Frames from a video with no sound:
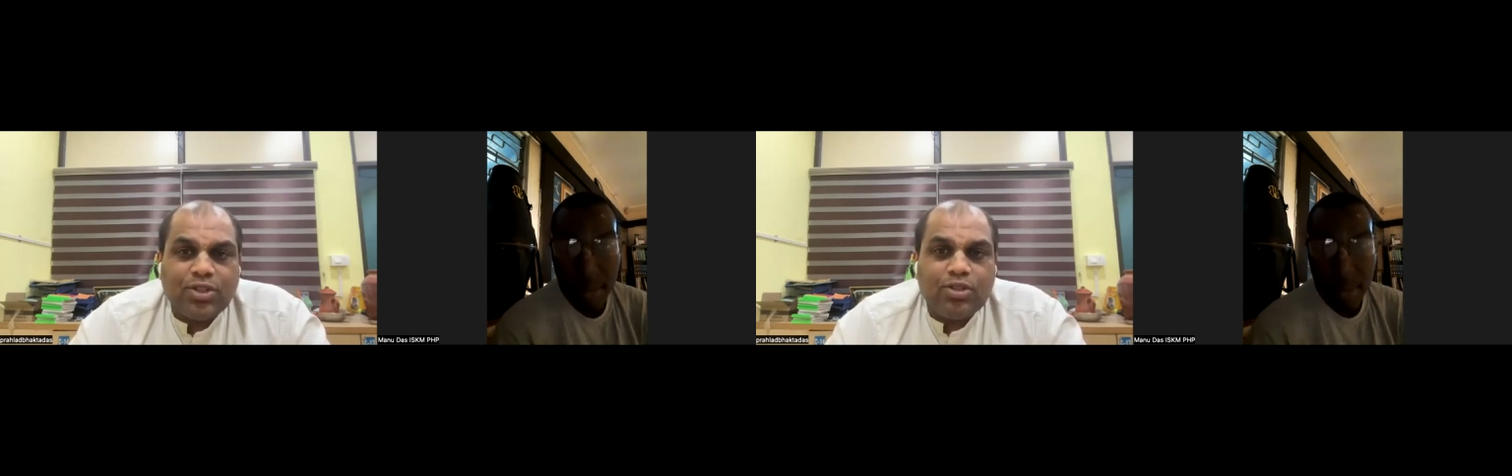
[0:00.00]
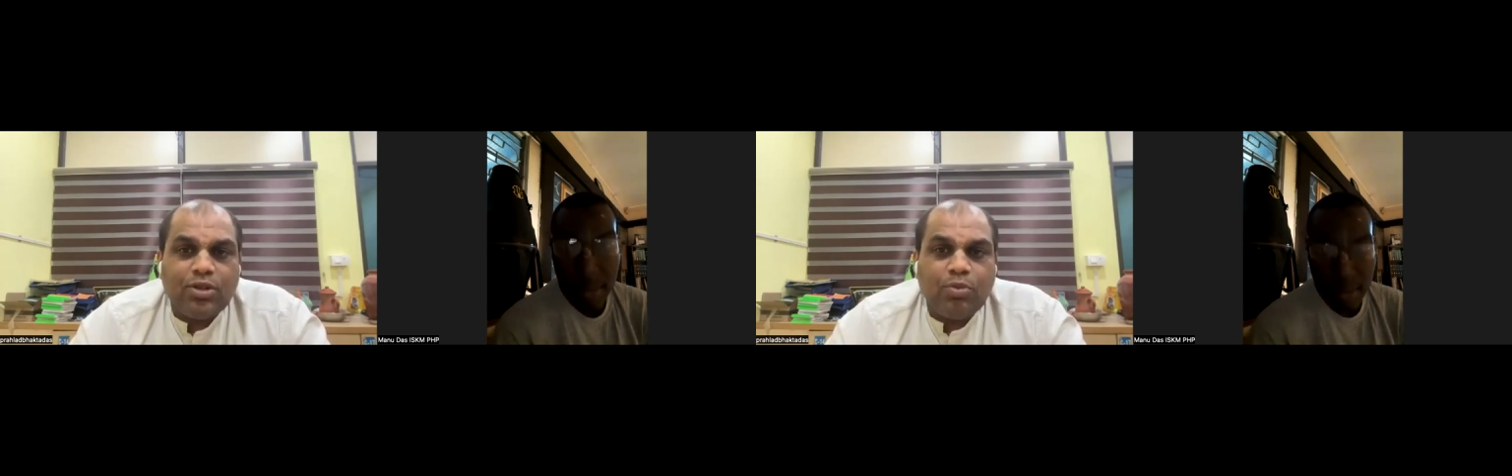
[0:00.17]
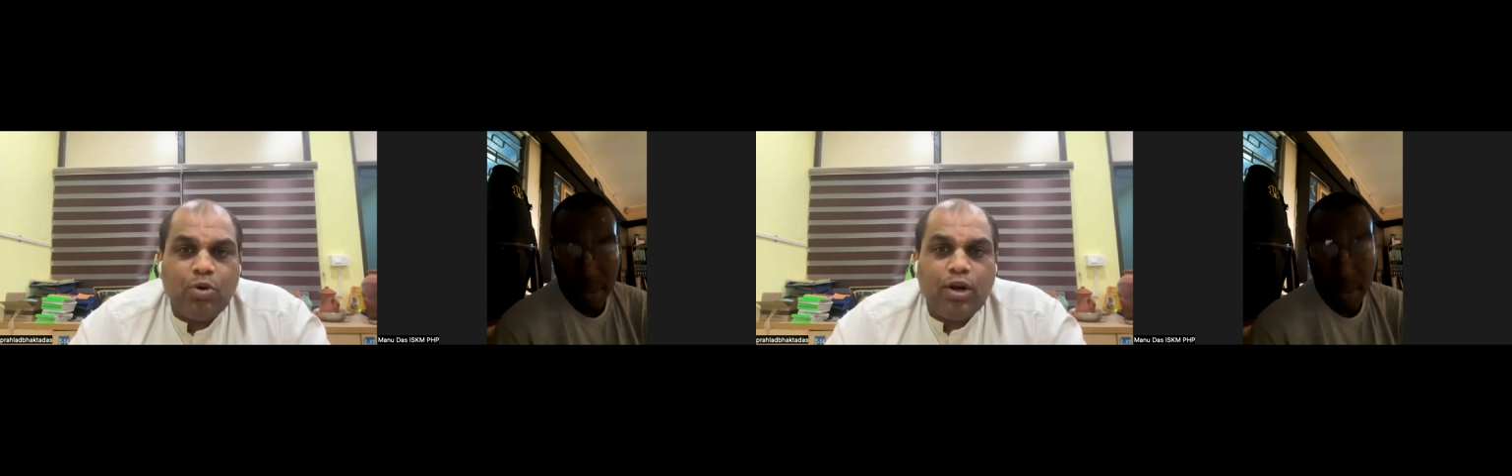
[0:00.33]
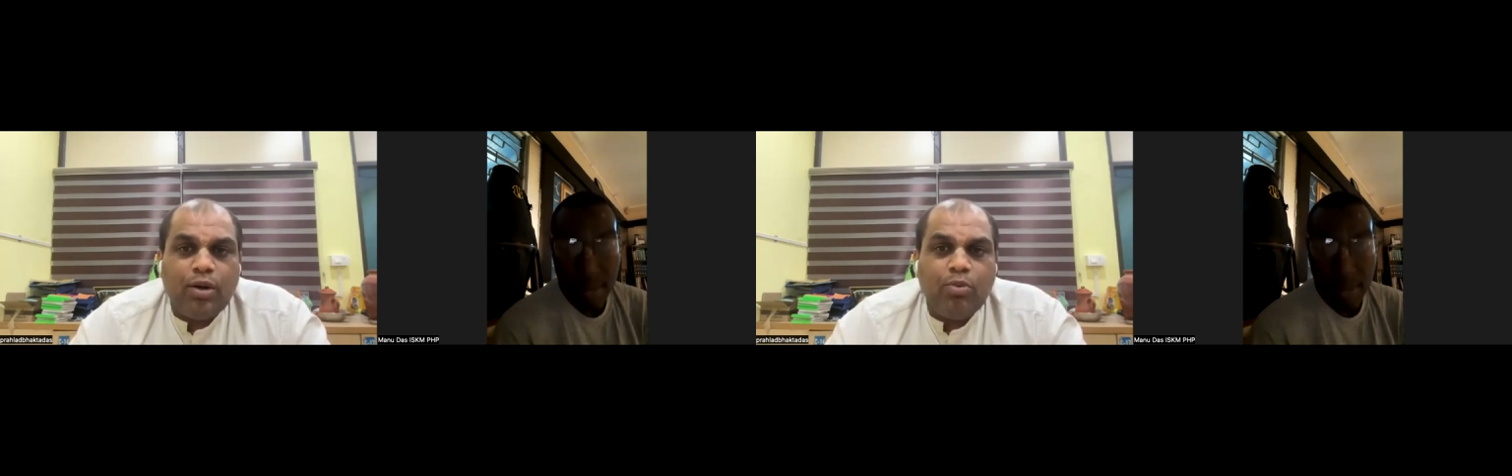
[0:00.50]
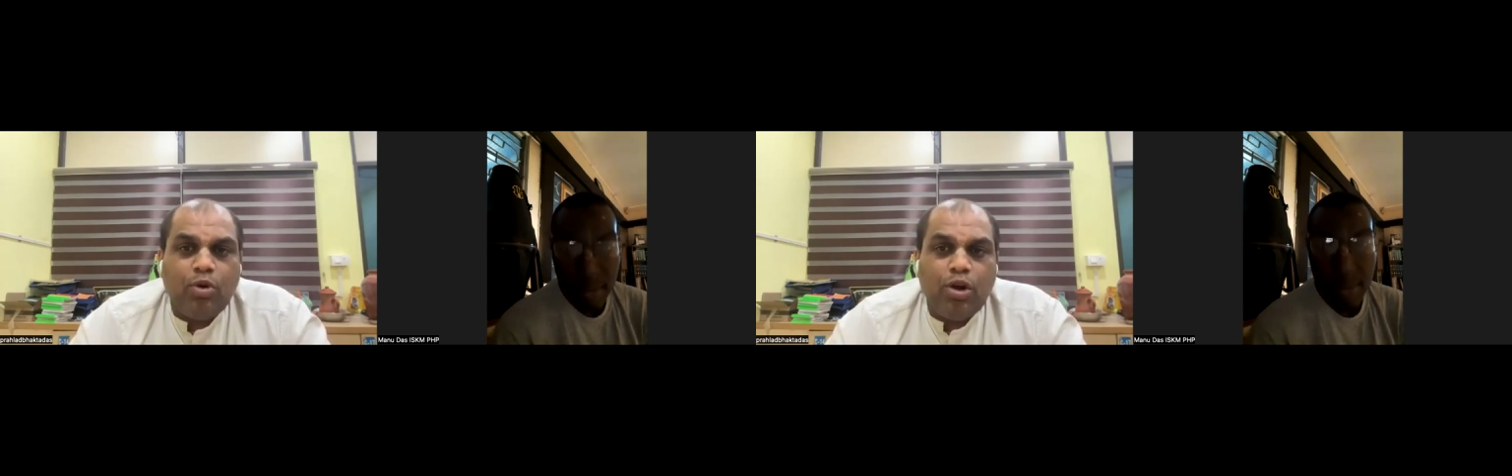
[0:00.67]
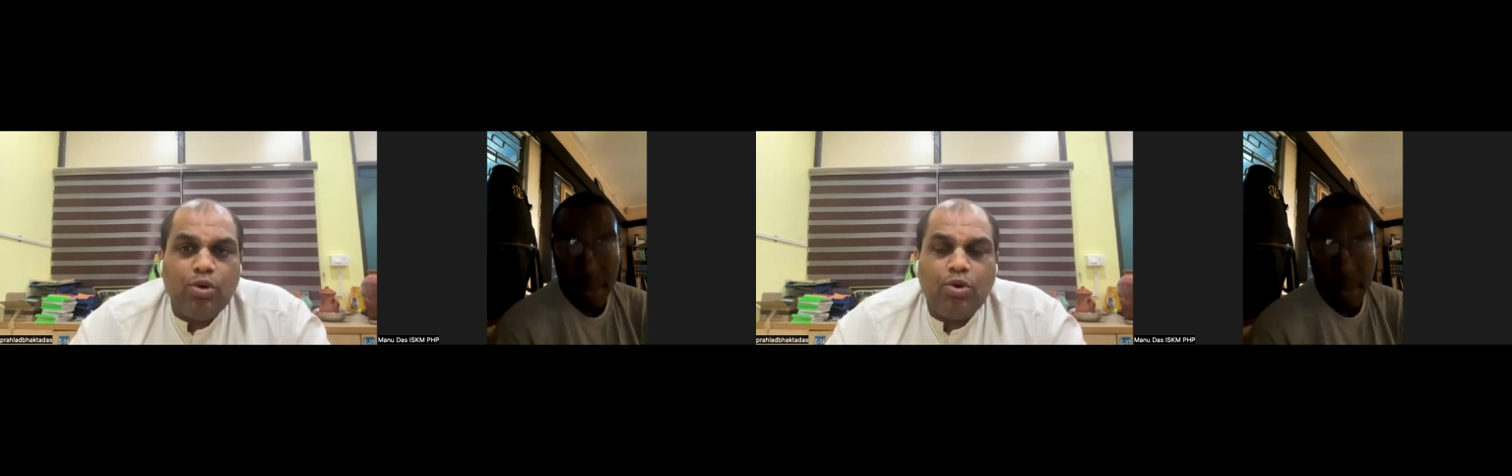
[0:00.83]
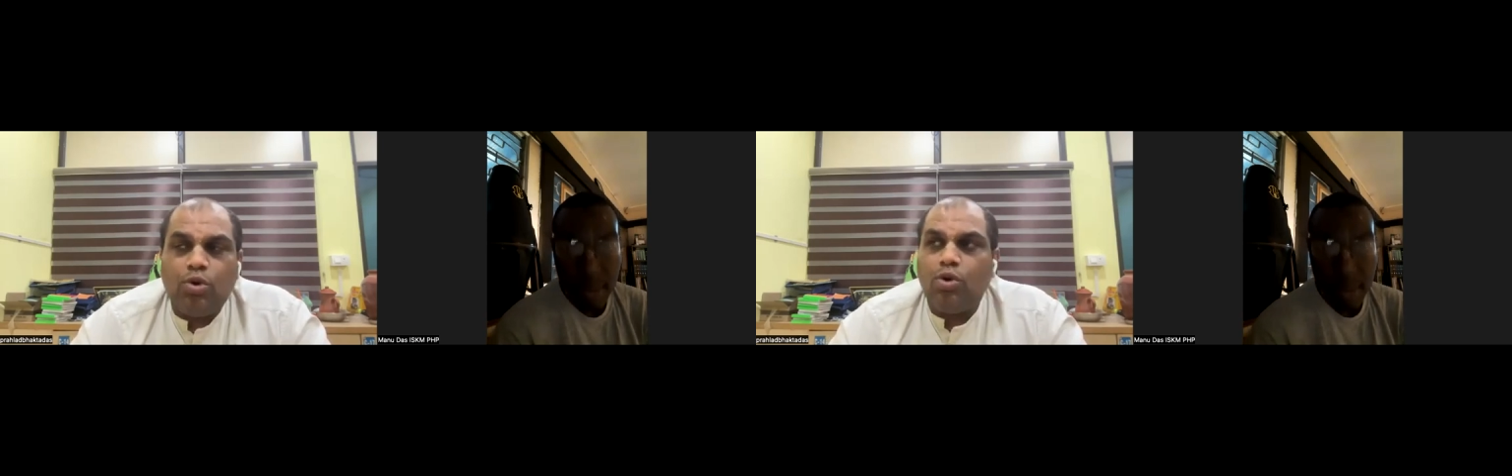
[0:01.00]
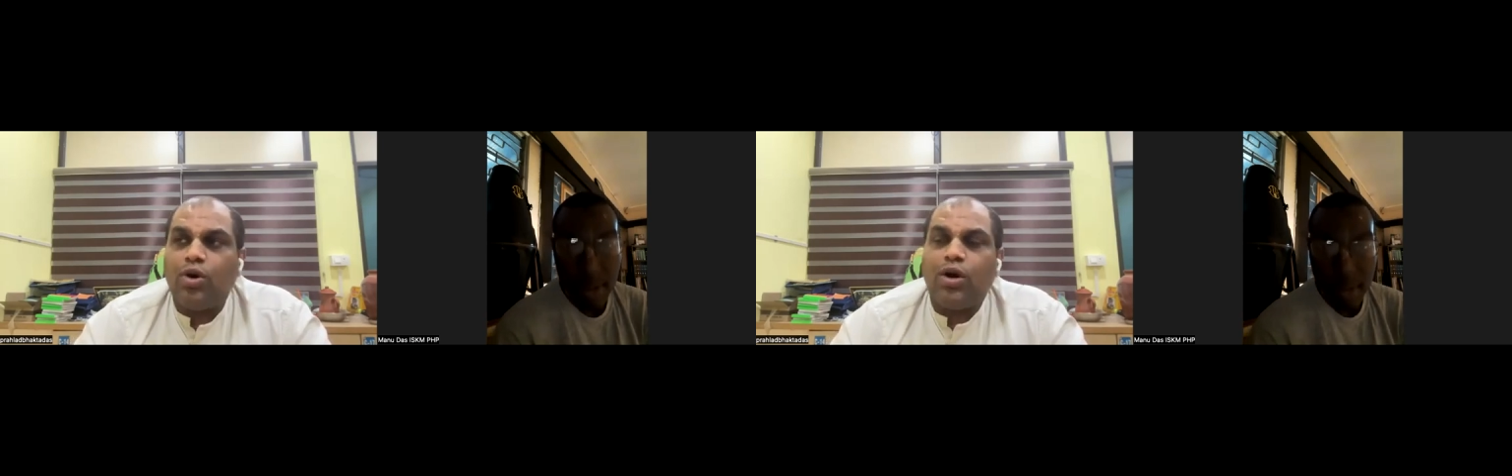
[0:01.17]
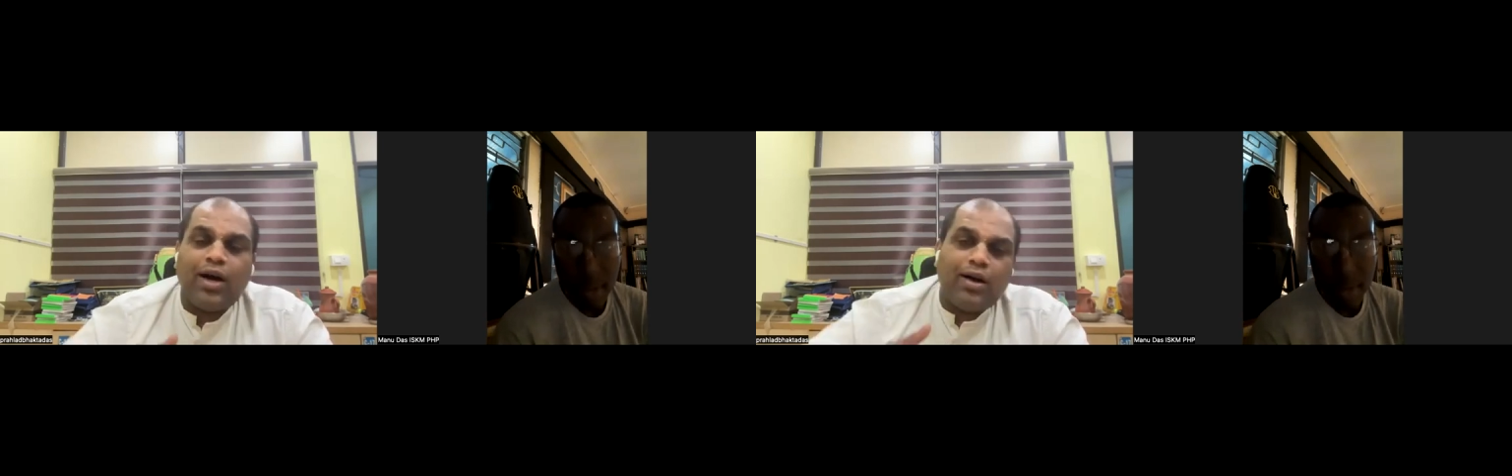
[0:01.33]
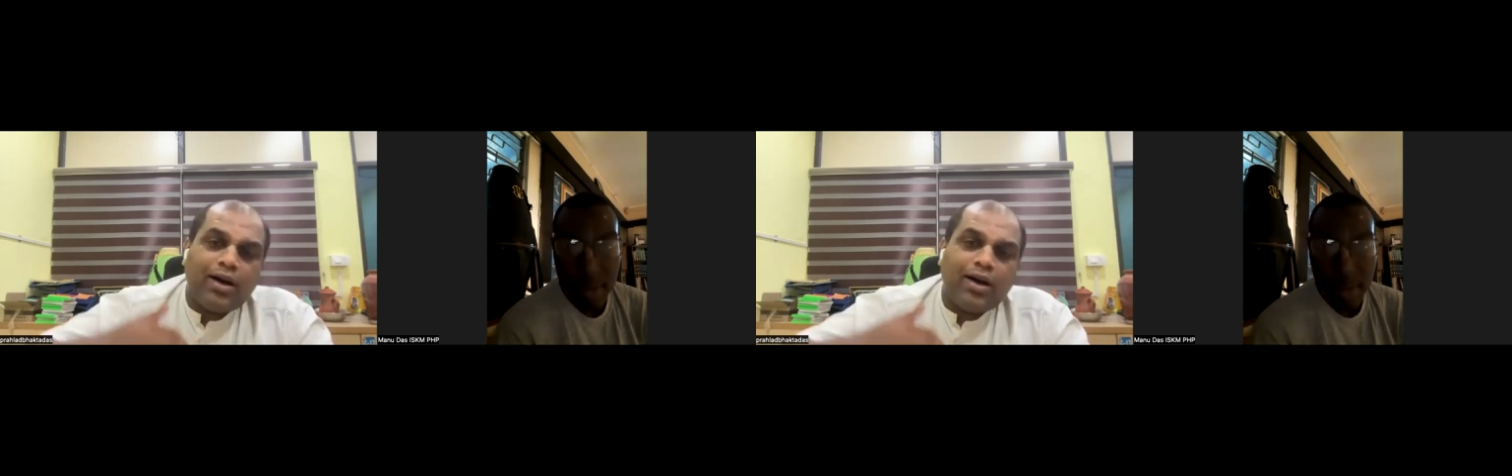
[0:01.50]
So the more and more you go